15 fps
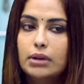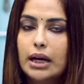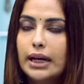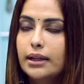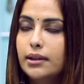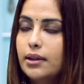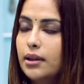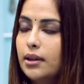
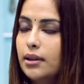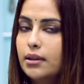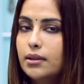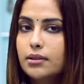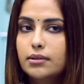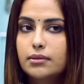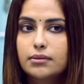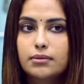I
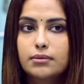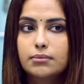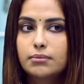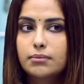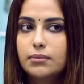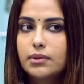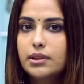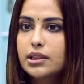think
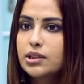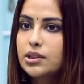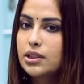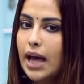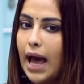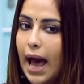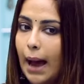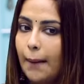
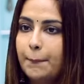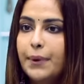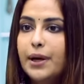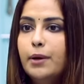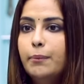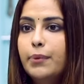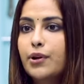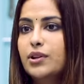this
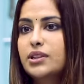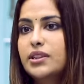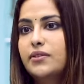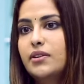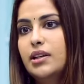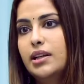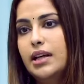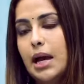happened because
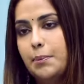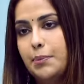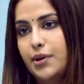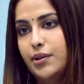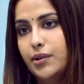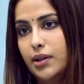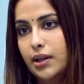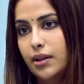everything
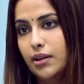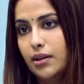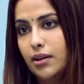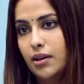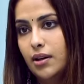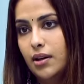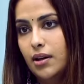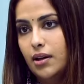happened early.
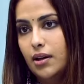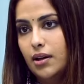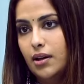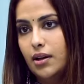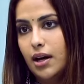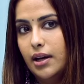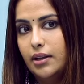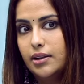Mm.
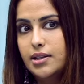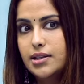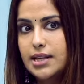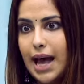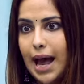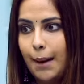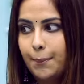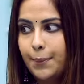
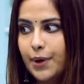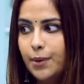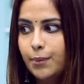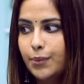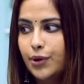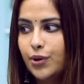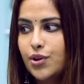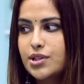This
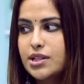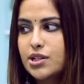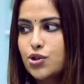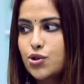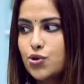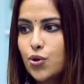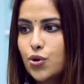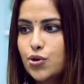happened because I
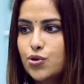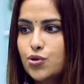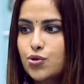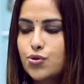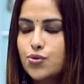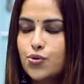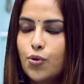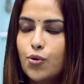saw
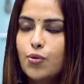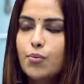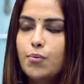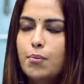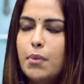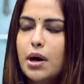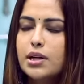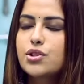so
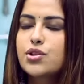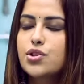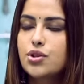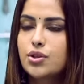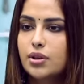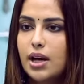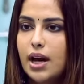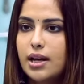
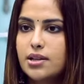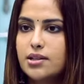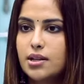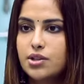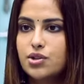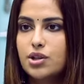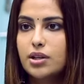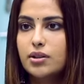much at
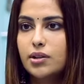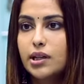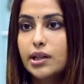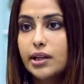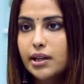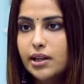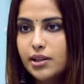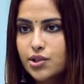such an
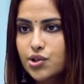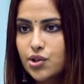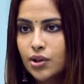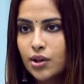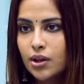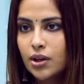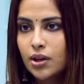early age.